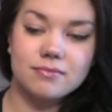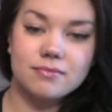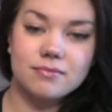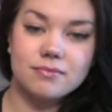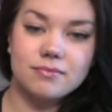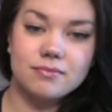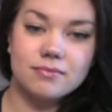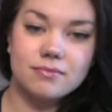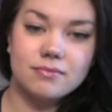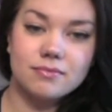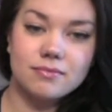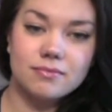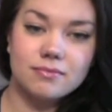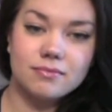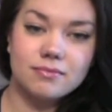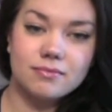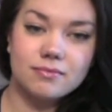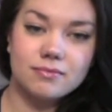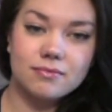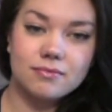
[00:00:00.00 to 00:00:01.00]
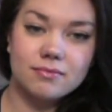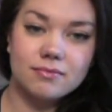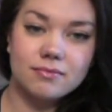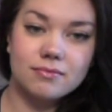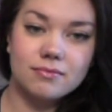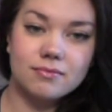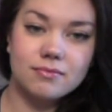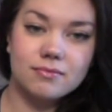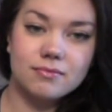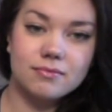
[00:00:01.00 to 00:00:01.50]

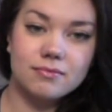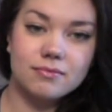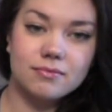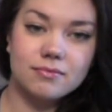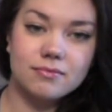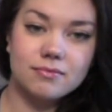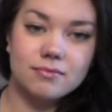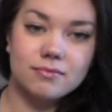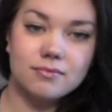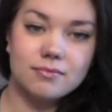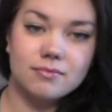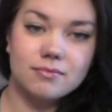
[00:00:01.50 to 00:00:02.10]
(silent)